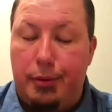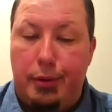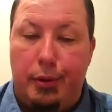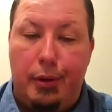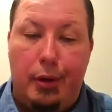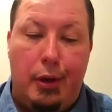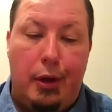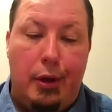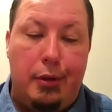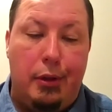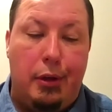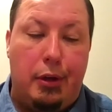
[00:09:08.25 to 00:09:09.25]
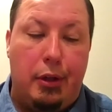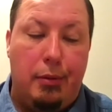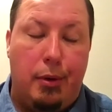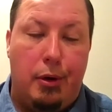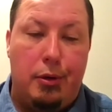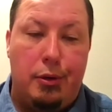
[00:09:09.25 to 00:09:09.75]
to look at the
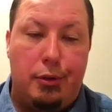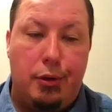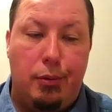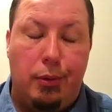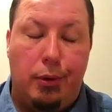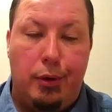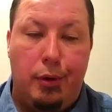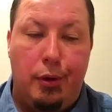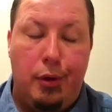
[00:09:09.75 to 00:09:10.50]
immersion school